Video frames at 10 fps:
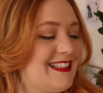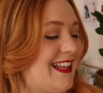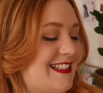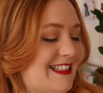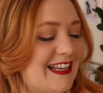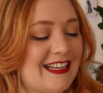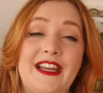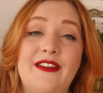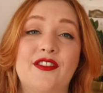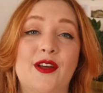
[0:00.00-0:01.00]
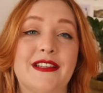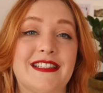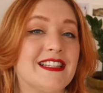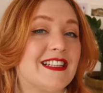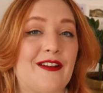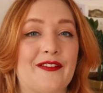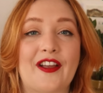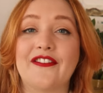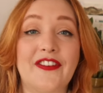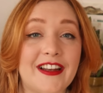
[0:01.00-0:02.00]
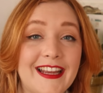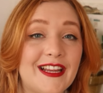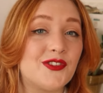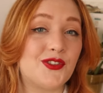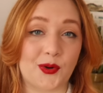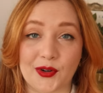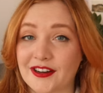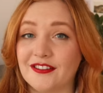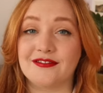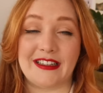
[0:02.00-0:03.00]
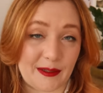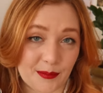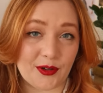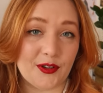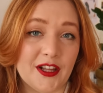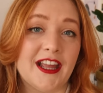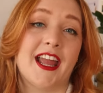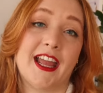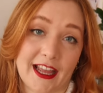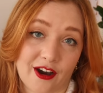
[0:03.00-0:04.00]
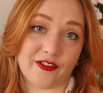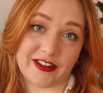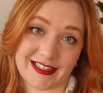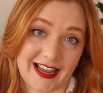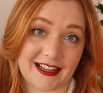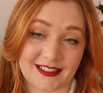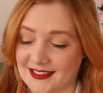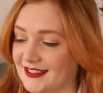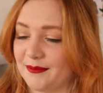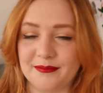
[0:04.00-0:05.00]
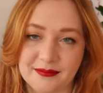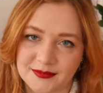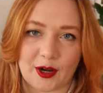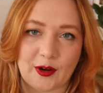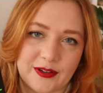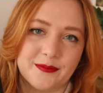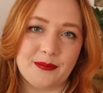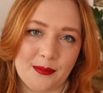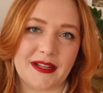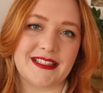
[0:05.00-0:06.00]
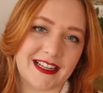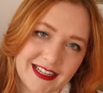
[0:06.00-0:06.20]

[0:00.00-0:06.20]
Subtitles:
That's And even though this is kind of like funny, short, readable, it obviously has some dark bits